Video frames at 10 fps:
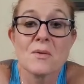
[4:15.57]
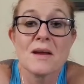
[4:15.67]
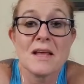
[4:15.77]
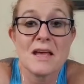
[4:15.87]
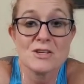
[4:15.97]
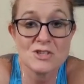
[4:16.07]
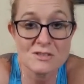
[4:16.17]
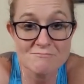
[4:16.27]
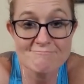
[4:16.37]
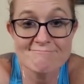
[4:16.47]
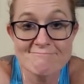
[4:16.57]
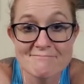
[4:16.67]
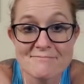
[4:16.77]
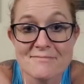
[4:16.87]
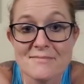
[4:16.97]
Radiation.
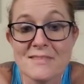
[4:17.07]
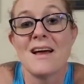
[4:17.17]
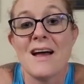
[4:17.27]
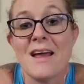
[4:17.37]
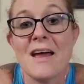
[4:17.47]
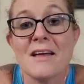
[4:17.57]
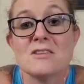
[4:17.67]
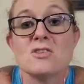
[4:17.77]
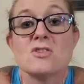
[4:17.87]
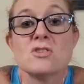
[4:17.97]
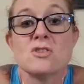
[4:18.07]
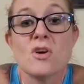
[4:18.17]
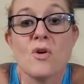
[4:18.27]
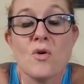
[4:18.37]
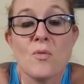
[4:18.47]
I had
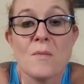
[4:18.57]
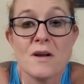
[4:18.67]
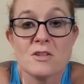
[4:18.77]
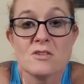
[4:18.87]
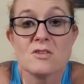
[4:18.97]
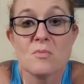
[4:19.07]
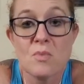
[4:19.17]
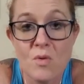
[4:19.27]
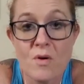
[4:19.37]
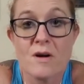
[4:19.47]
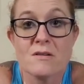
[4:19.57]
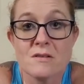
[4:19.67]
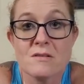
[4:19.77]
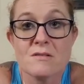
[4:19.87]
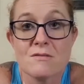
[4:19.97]
so much
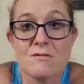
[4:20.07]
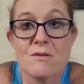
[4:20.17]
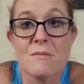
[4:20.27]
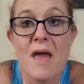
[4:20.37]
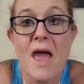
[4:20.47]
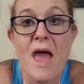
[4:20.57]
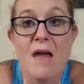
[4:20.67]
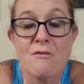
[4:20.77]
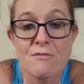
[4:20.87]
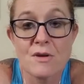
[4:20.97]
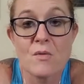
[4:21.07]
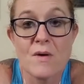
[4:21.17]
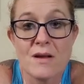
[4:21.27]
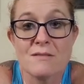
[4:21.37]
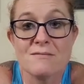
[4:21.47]
support from
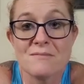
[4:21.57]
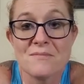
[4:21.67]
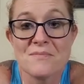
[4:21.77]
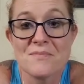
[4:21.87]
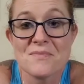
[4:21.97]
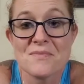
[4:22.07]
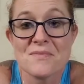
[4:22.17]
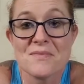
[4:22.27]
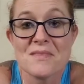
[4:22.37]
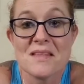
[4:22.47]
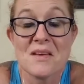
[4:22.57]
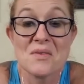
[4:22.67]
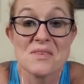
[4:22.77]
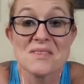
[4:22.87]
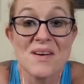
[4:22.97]
everyone. It was